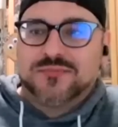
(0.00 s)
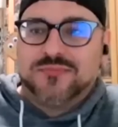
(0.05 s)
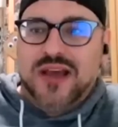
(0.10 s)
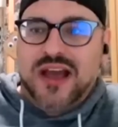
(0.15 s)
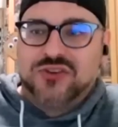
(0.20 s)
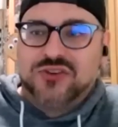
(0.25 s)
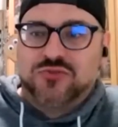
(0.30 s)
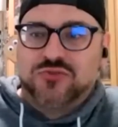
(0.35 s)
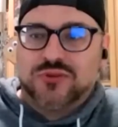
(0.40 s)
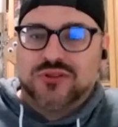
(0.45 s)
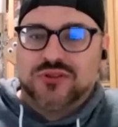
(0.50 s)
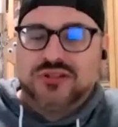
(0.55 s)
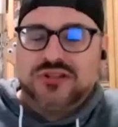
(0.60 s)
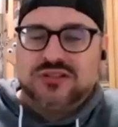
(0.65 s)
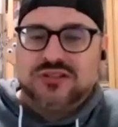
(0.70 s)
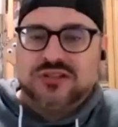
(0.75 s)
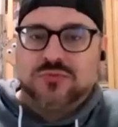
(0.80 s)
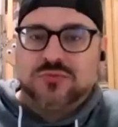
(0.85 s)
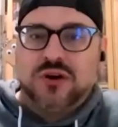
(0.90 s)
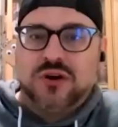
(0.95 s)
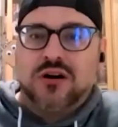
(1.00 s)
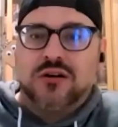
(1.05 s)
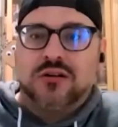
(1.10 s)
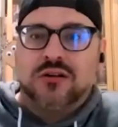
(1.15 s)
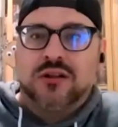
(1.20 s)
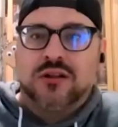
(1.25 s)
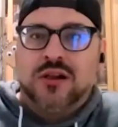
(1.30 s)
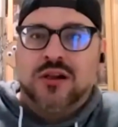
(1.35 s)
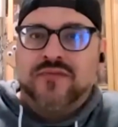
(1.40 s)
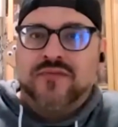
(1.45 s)
as a batch release as
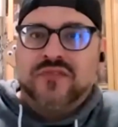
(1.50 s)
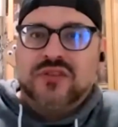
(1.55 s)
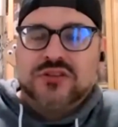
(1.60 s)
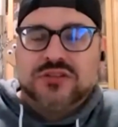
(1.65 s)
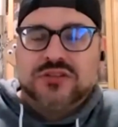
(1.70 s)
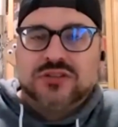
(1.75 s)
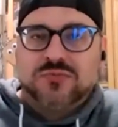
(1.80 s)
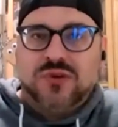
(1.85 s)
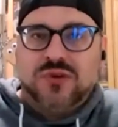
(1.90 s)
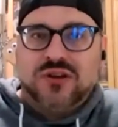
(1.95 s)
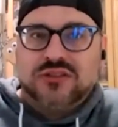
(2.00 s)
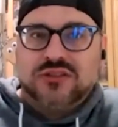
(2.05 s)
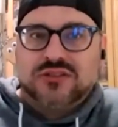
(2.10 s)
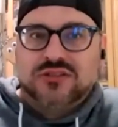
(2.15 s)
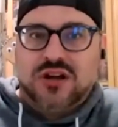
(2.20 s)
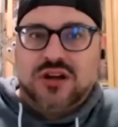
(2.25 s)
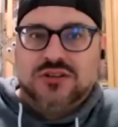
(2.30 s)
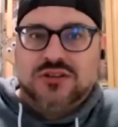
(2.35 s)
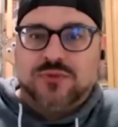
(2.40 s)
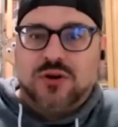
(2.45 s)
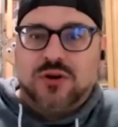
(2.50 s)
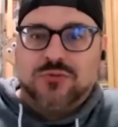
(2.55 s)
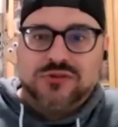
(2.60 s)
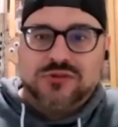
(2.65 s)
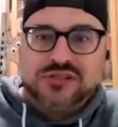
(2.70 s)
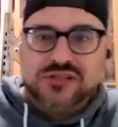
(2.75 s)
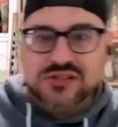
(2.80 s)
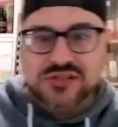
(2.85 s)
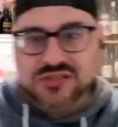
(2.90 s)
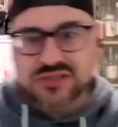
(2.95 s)
well. This is what the Scotch Malt
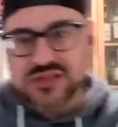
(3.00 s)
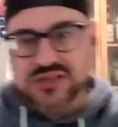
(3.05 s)
Whisky